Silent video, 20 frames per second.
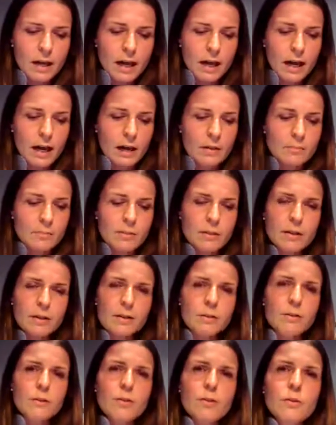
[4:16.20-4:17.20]
Um,
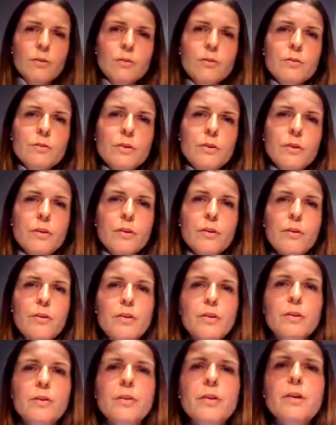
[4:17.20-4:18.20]

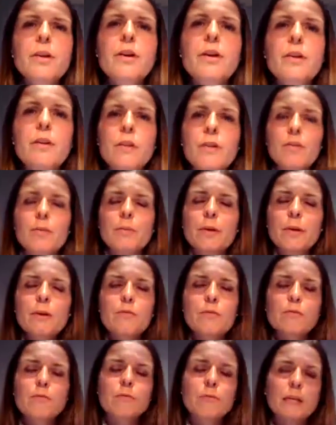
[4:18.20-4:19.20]
there, we
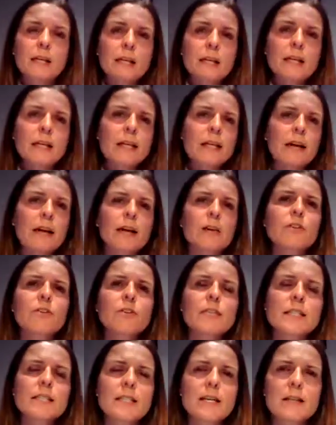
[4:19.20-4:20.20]
don't really
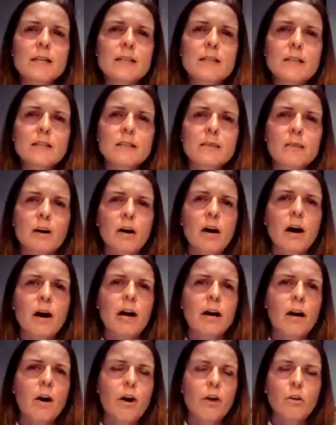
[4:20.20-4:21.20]
understand
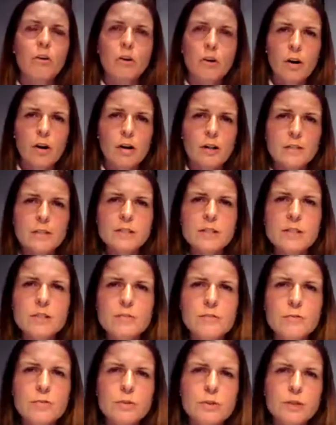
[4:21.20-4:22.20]
uh, all the causes
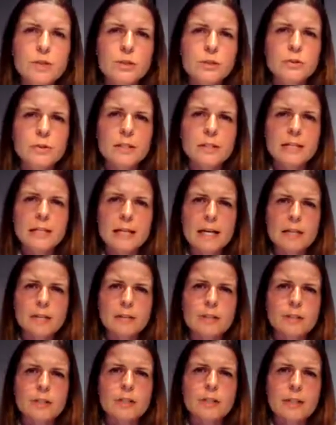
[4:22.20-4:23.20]
for short
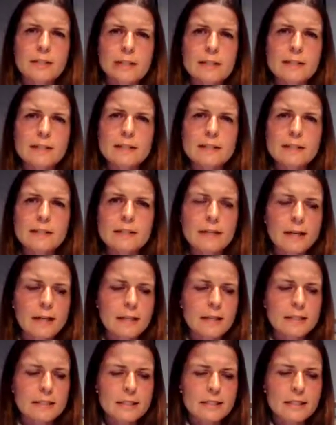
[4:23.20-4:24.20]
stature in
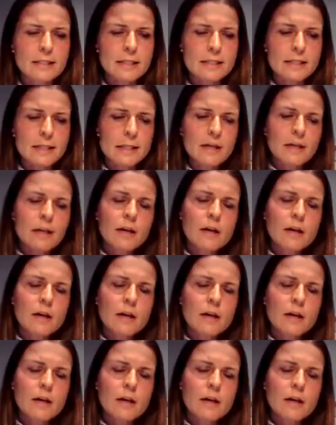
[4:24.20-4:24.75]
celiac disease.